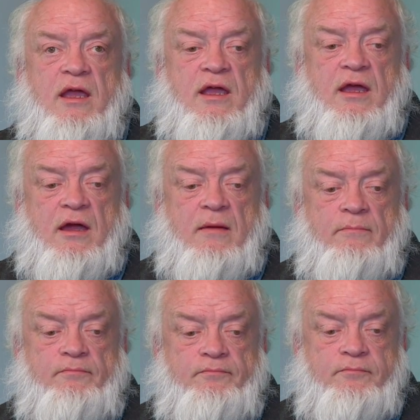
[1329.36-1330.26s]
a
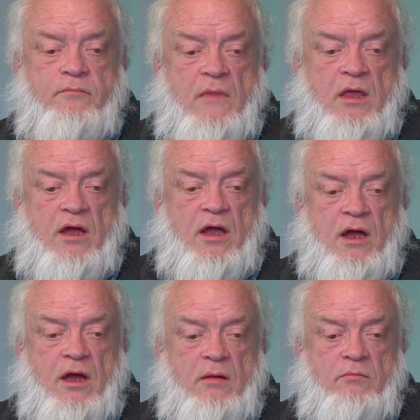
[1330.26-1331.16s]
um,
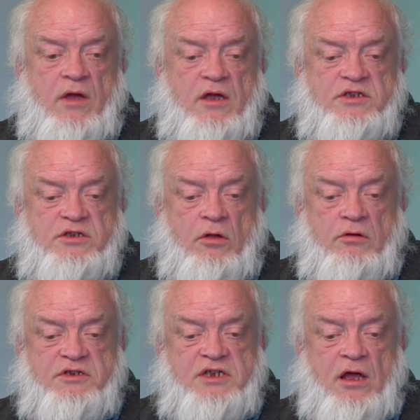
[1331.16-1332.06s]
uh, a
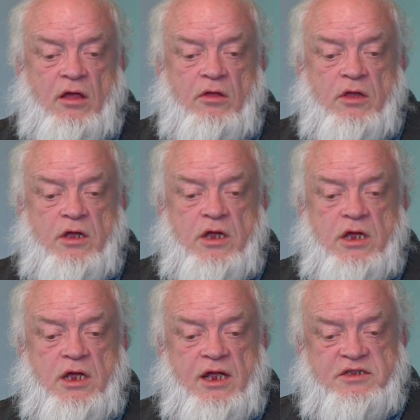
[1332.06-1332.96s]
solar cell,
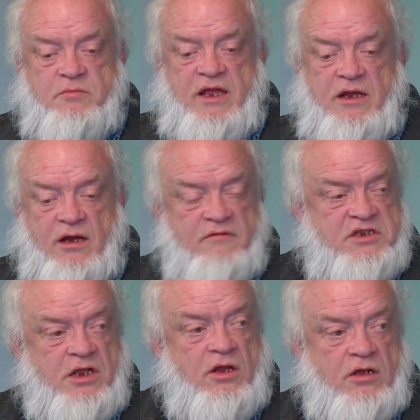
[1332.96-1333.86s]
it's made out of
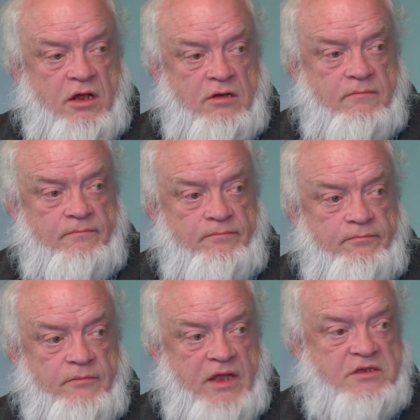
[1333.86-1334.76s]
silicon,
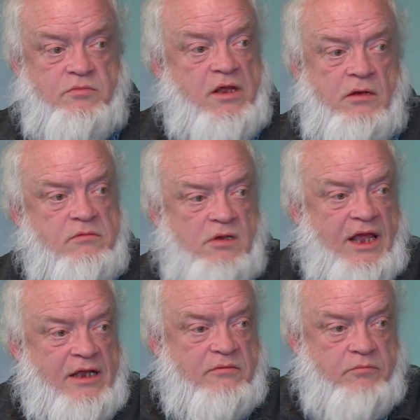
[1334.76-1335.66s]
it's uh,
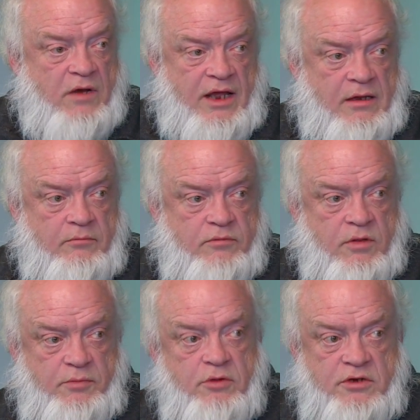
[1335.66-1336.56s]
like a like a, computer,
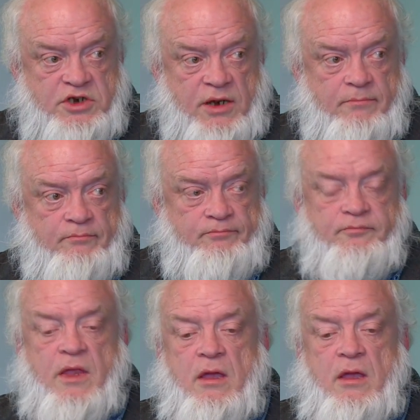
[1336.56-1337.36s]
computer, chip. chip yeah.